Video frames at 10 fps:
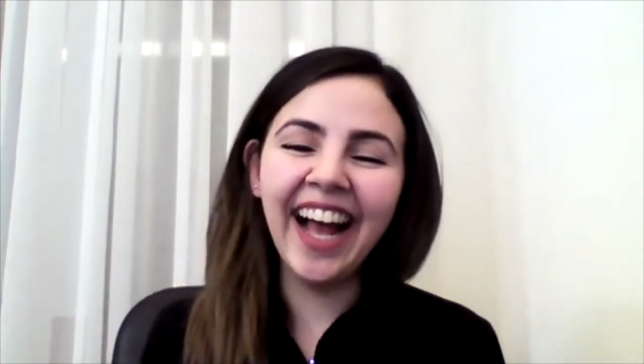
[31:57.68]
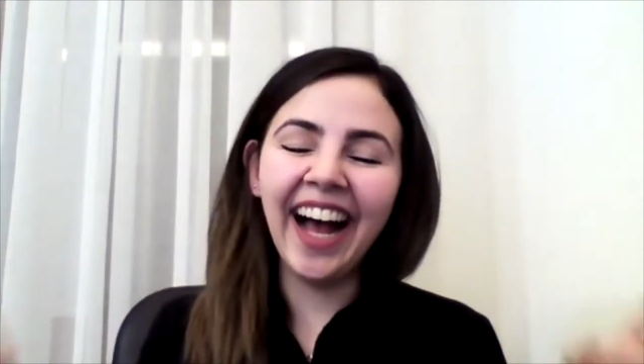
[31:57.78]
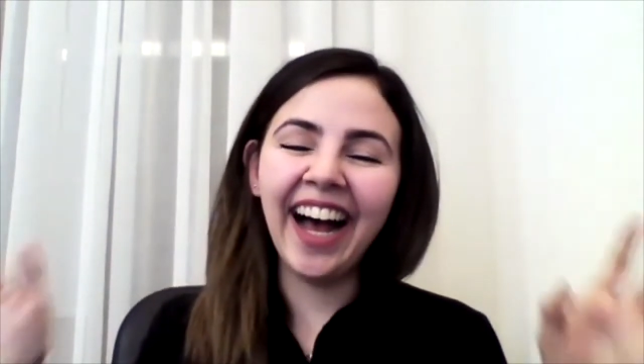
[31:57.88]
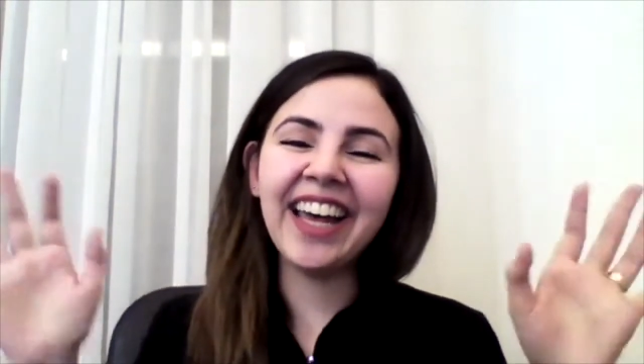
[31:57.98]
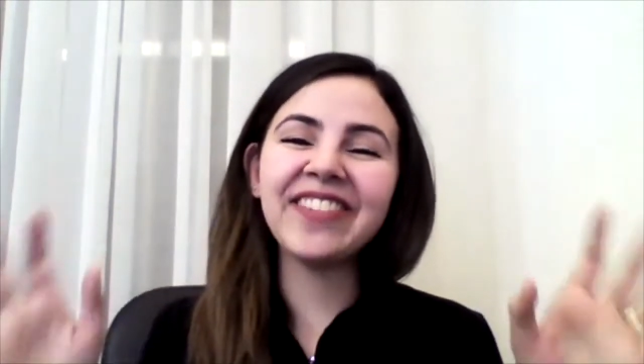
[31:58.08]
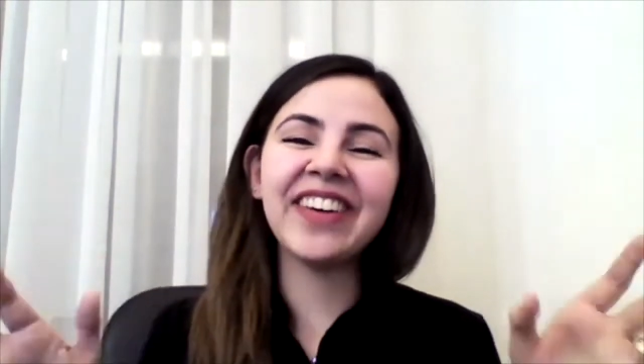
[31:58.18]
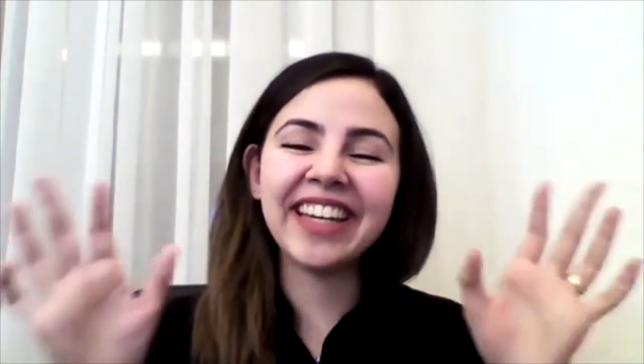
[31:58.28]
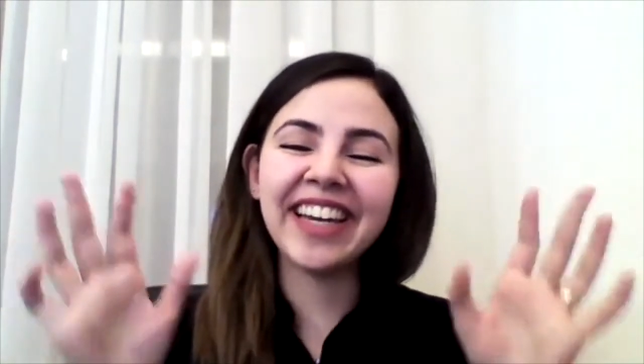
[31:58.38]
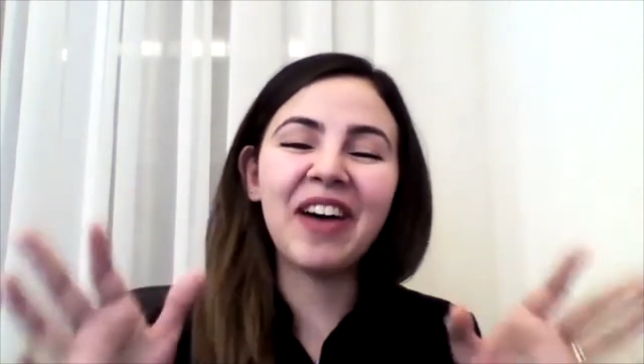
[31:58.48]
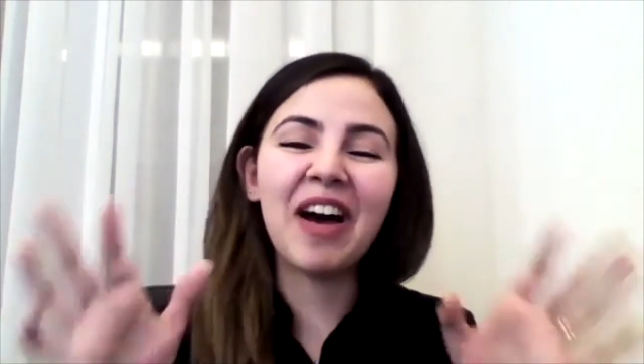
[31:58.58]

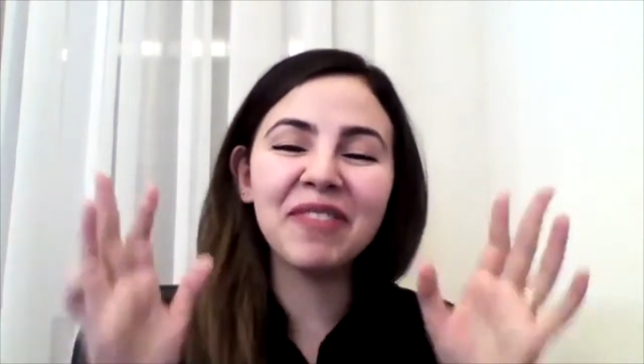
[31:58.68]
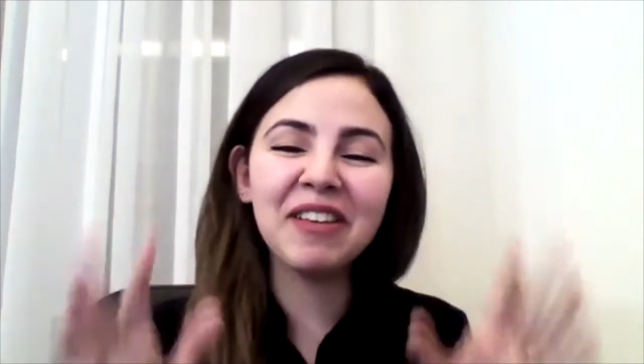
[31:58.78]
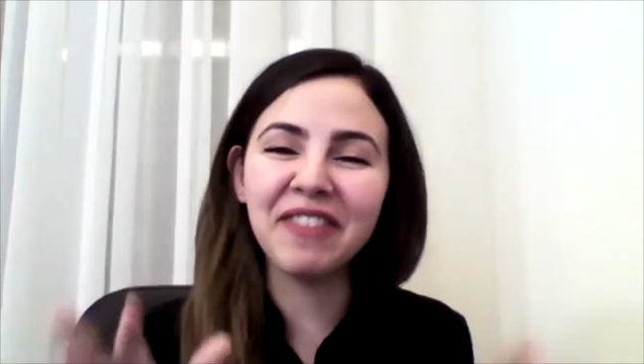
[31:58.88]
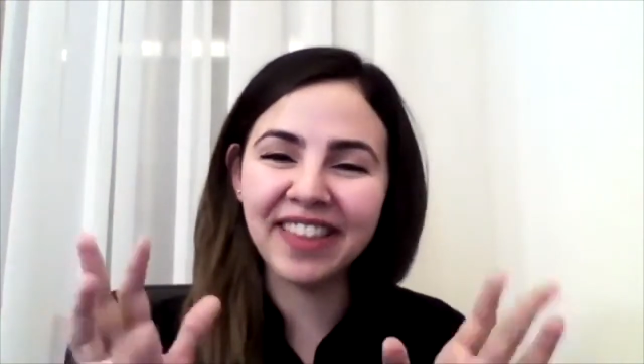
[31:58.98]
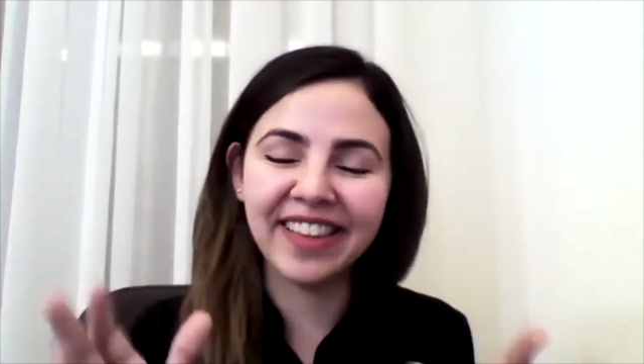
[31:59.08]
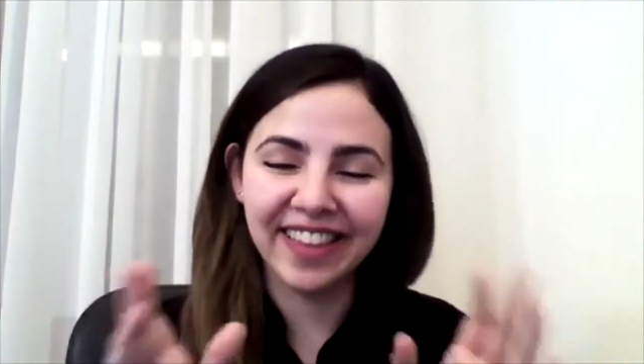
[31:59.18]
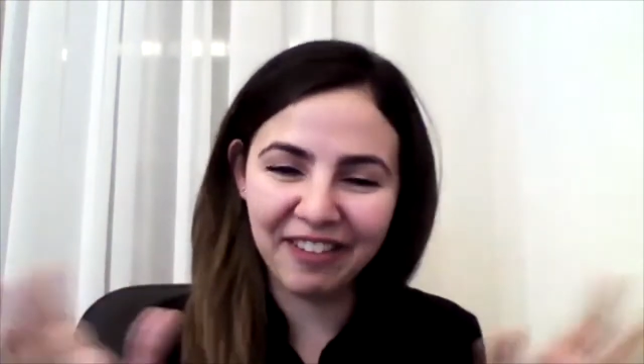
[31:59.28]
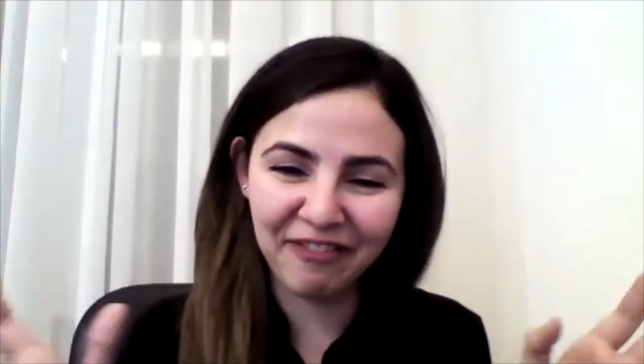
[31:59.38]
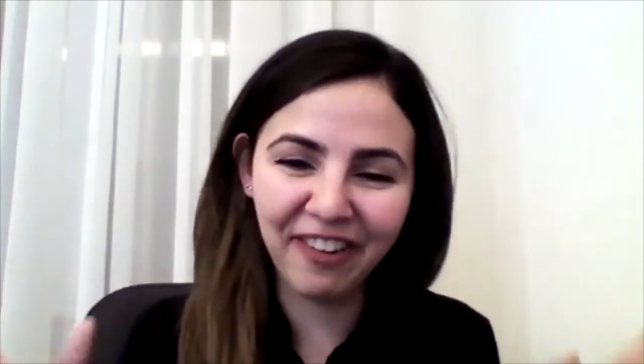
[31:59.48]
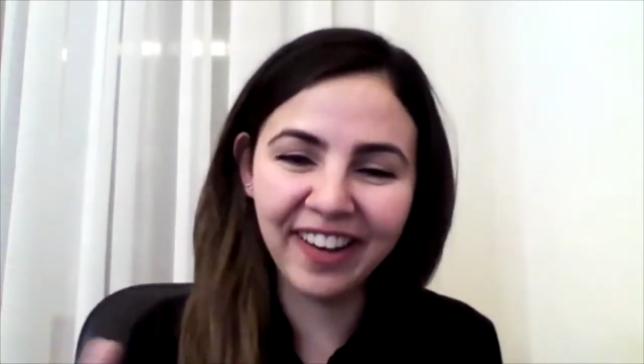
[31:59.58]
I'm living the
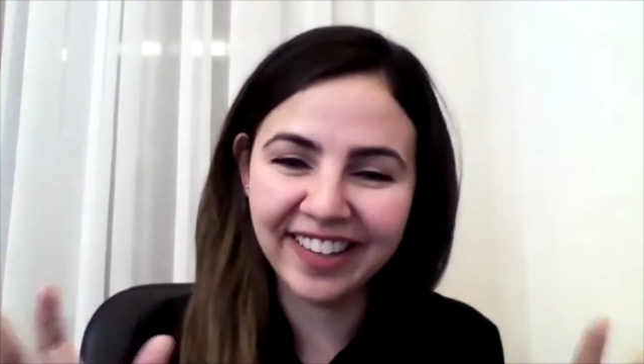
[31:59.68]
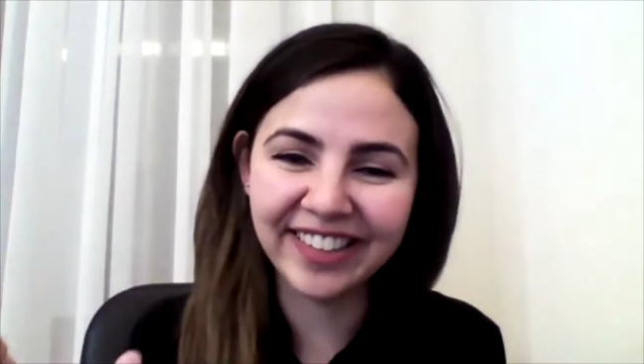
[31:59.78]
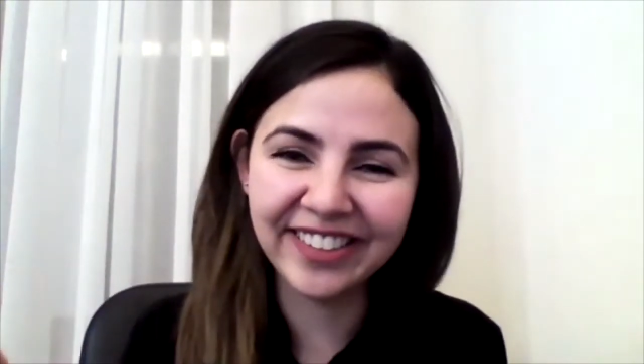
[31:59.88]
life, finally.